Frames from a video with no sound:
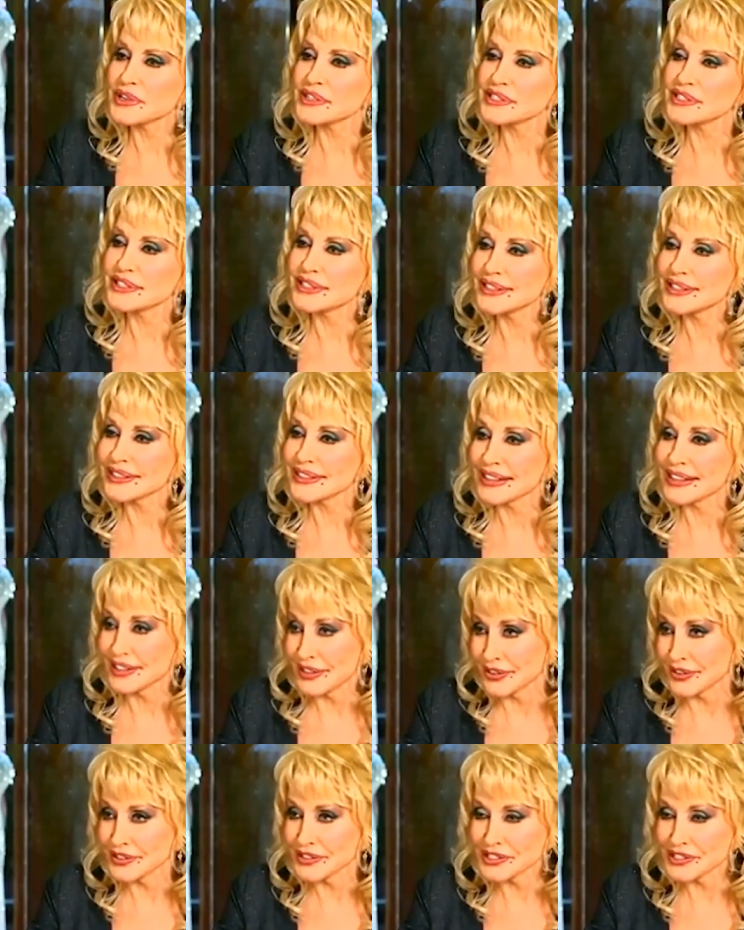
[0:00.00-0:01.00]
for president
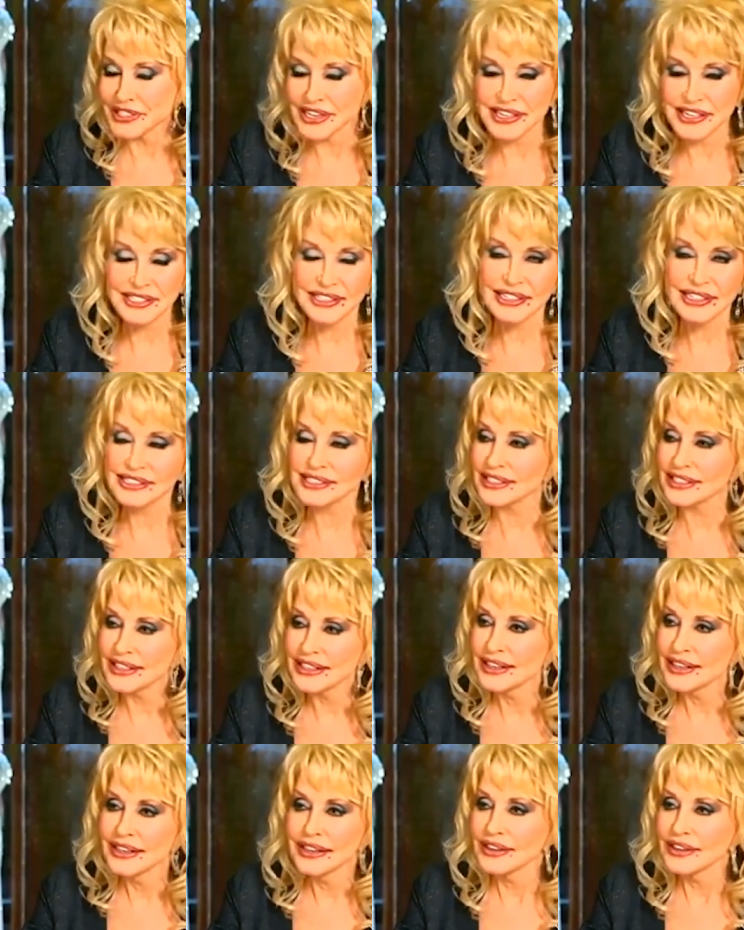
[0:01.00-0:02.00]
here in the States? And I
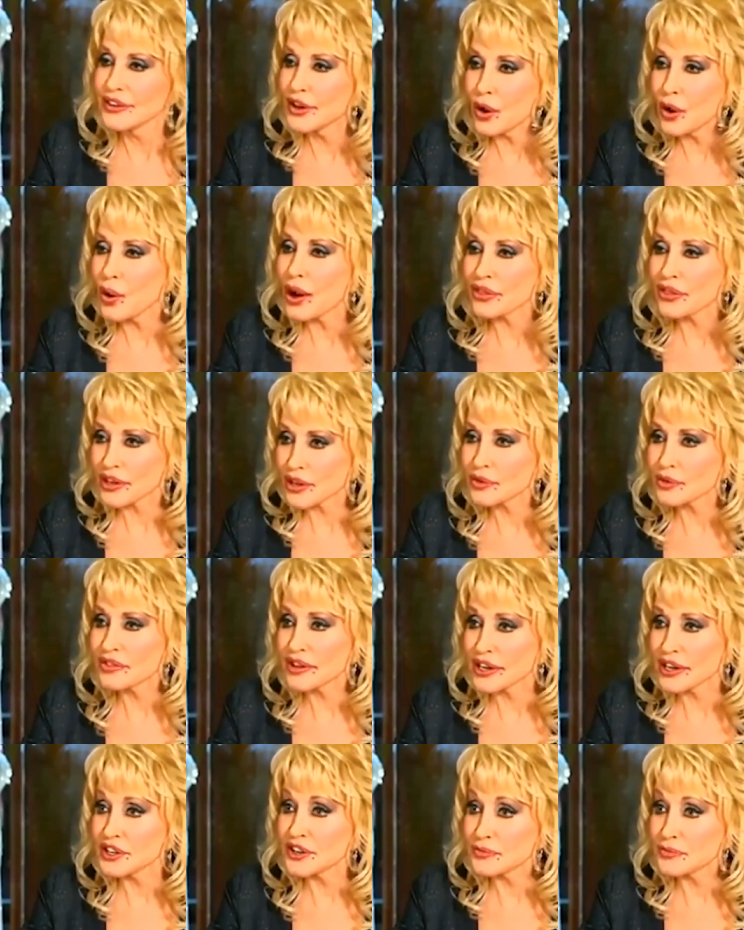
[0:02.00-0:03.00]
said, no, I
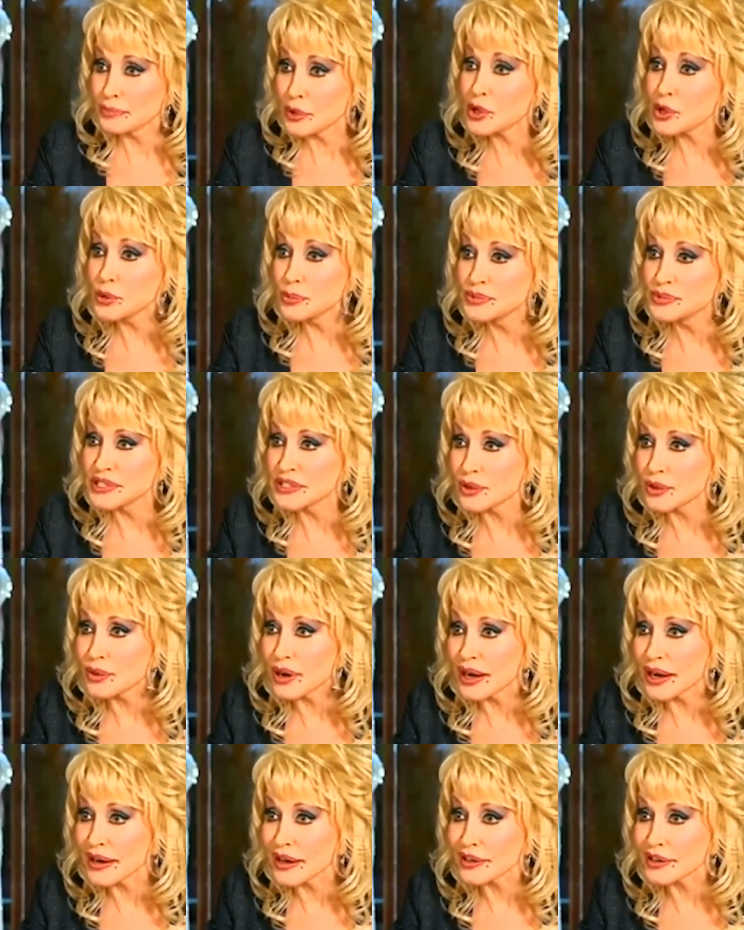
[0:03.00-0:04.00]
think we've had enough boobs
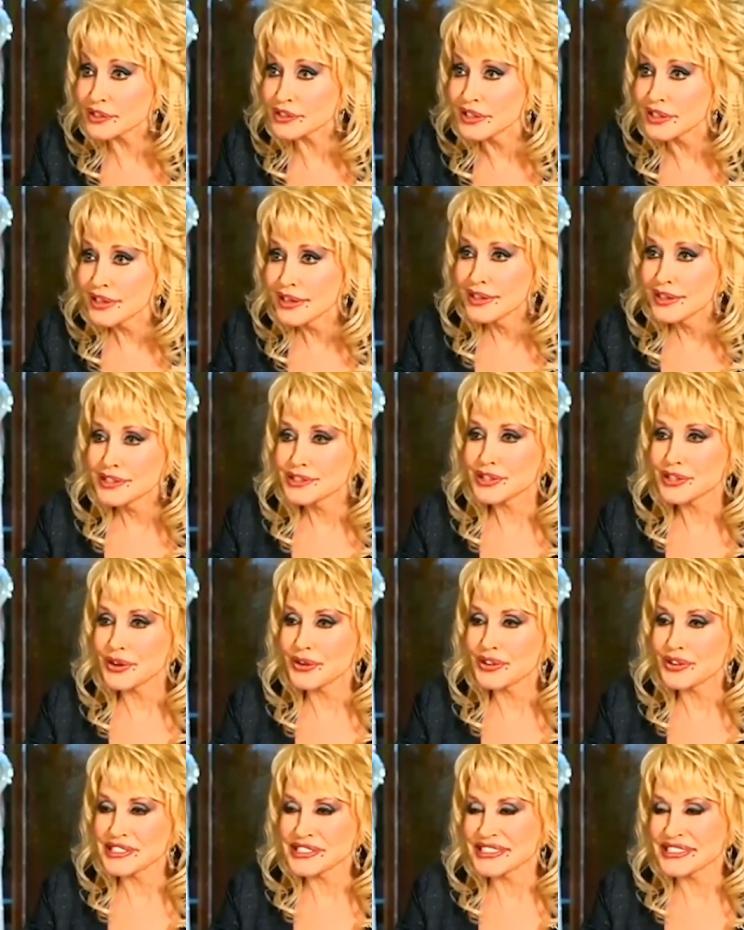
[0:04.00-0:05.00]
in the White House.
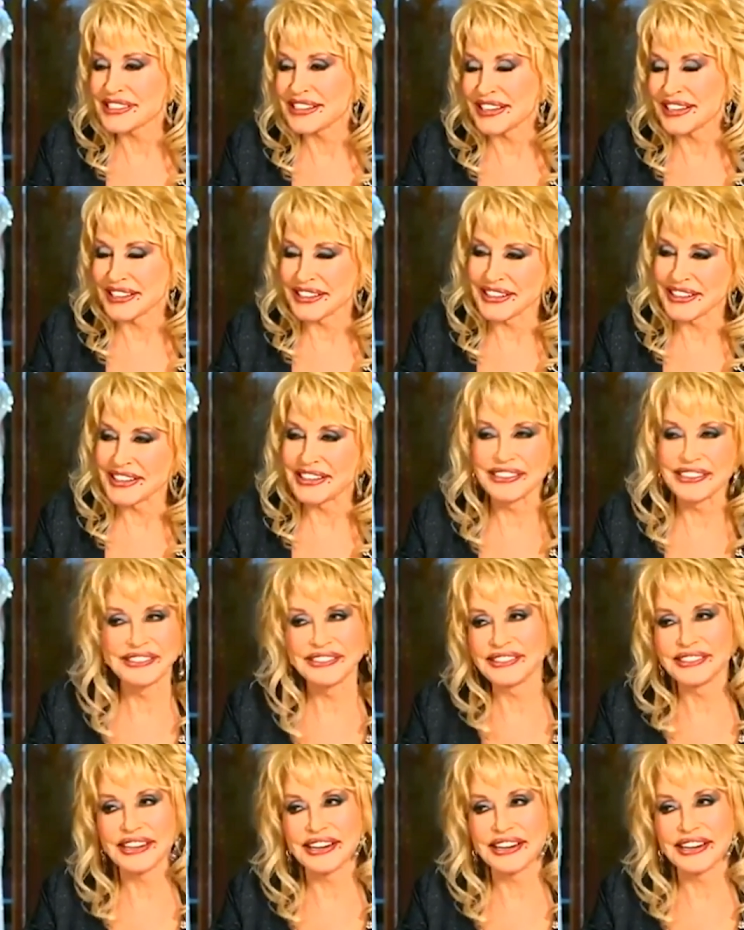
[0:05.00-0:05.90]
So it's kind of like,